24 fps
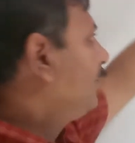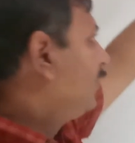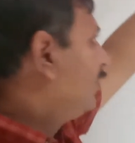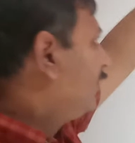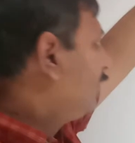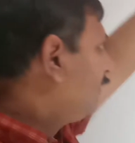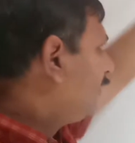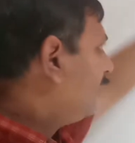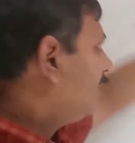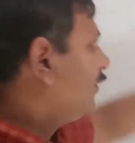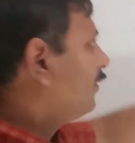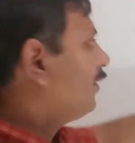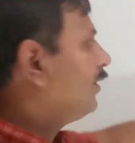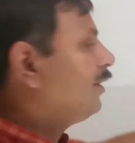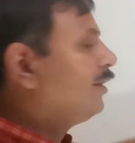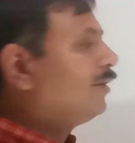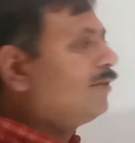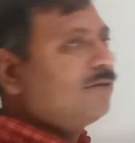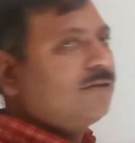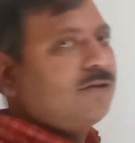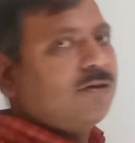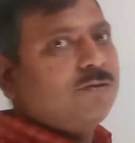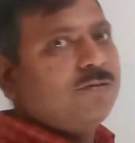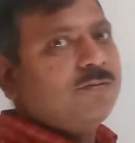Since it is
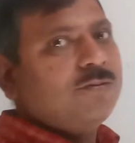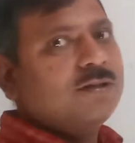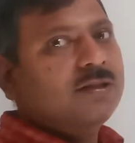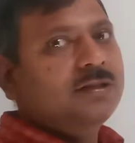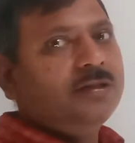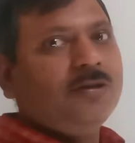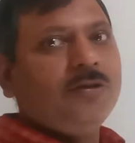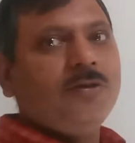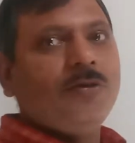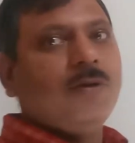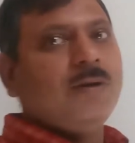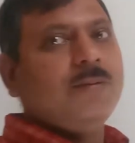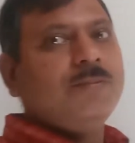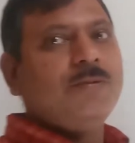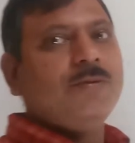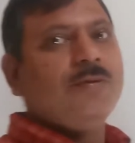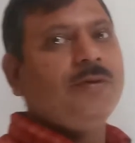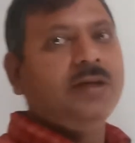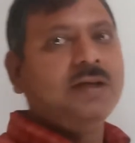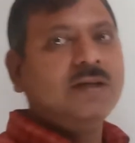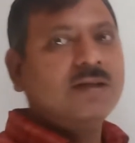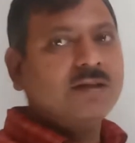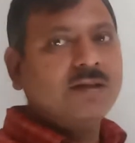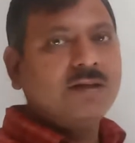downward, you have to
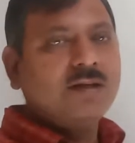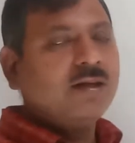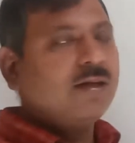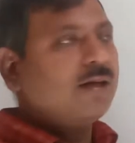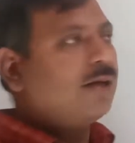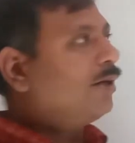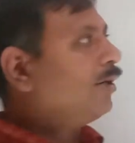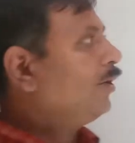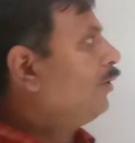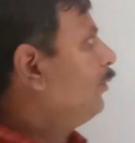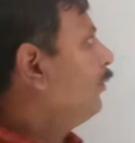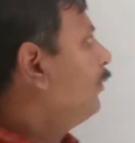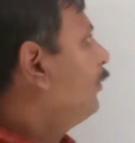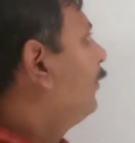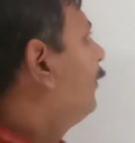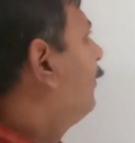take negative.